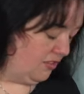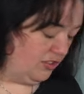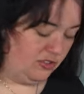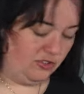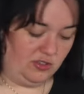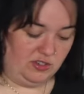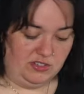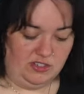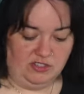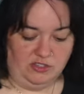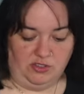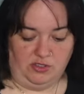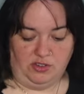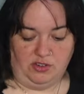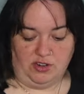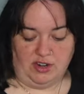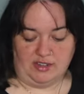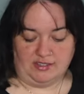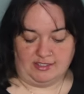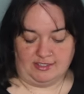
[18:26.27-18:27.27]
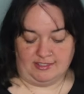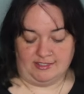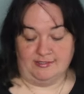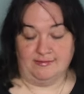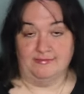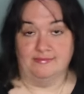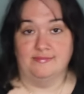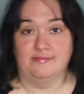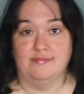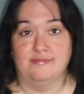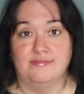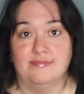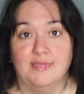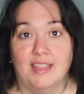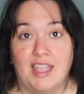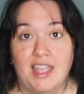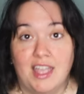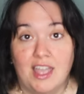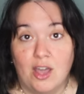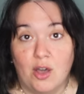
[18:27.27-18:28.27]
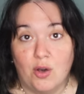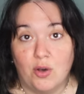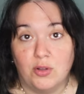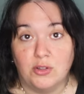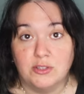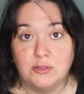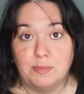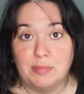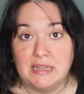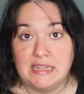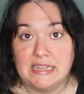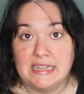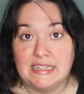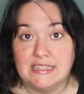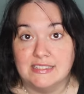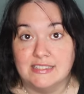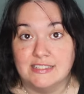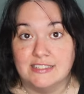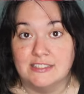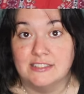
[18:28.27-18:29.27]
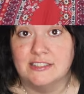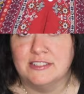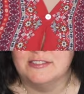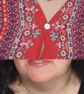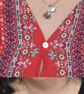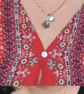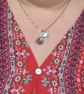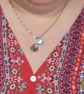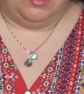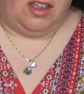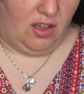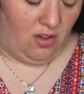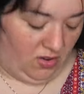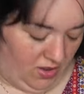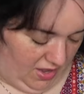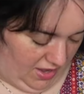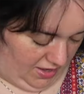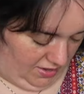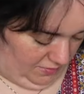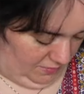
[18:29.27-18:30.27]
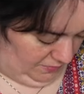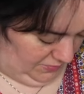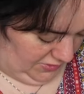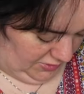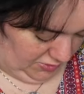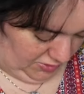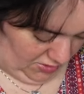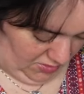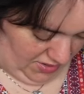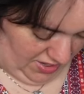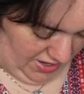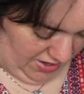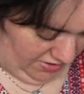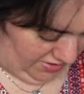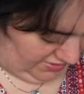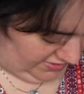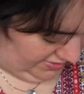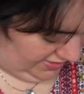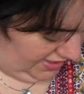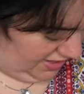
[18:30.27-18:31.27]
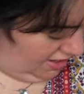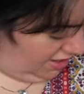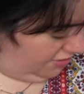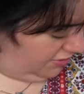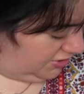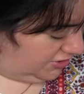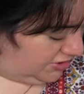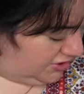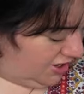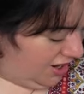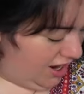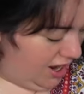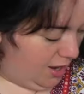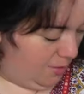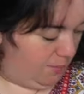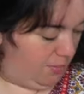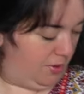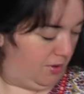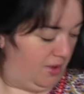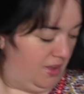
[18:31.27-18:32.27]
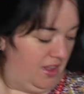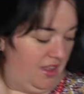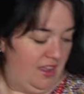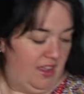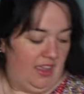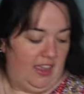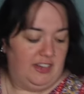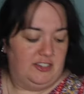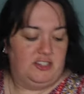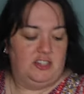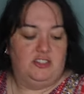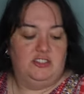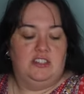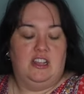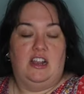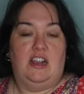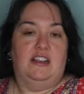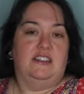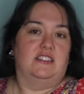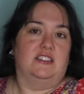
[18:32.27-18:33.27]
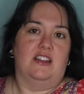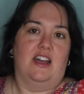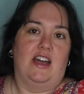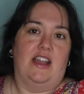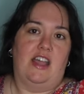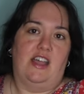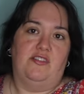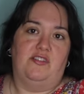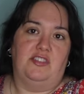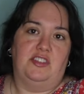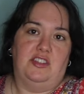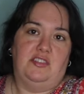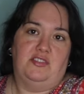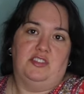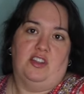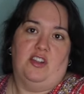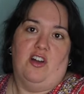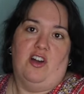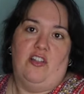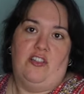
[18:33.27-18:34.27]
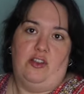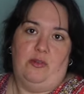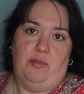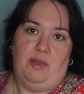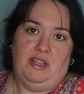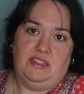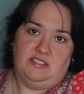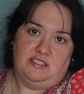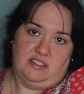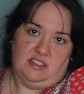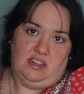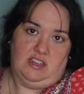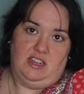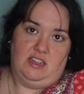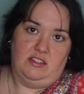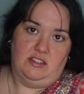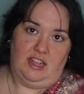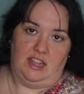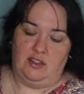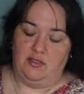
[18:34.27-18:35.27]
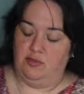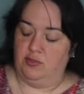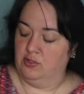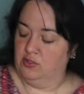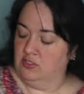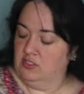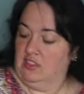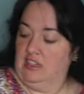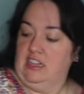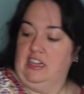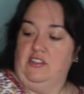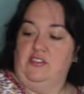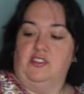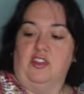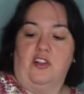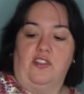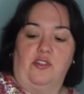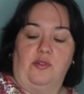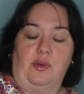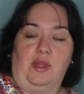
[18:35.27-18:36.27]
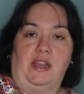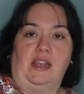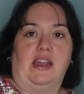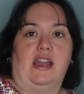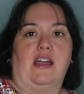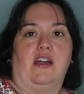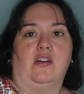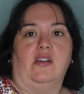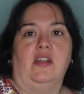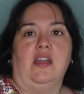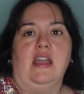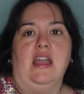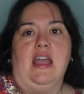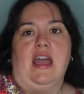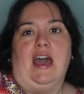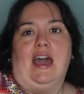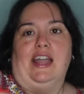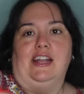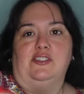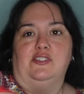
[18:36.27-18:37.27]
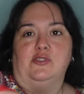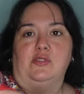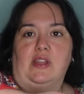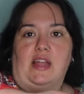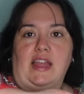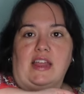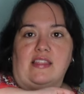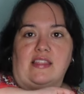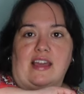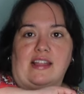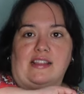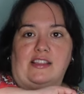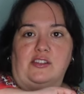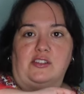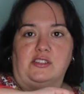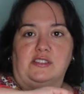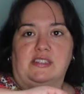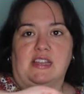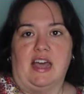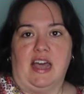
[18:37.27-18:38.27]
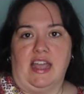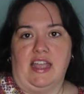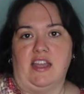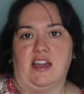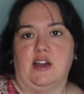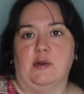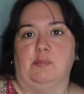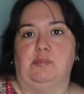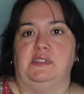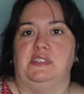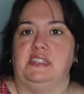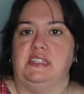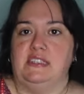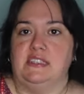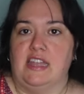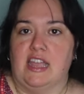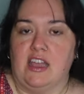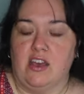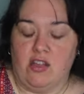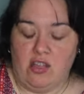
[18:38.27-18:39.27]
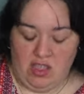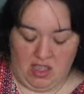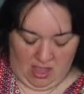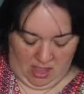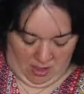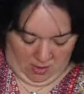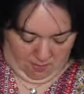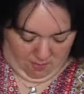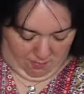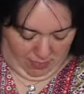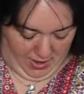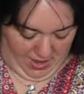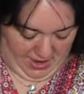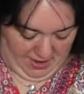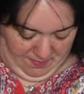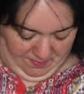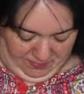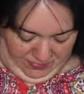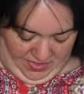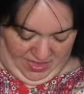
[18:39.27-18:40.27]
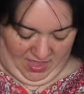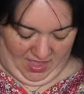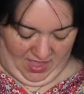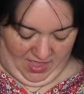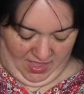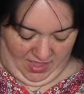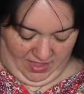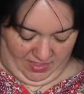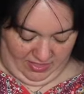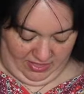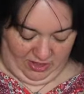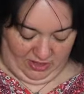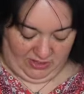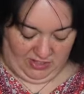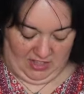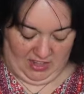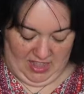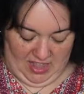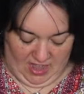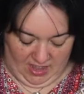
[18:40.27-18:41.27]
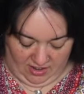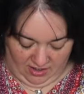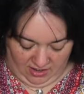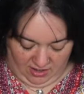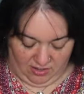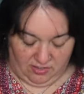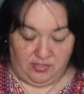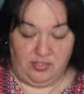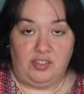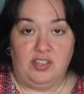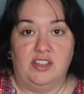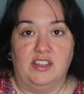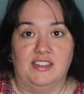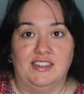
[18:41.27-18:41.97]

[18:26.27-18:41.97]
the shorts and do the dress. Hold please. Okay, so here's the other top. It turns out it does not have sleeves at all. They're basically like full sleeves all the way down. I do like that little tie up detail, but there's a lot of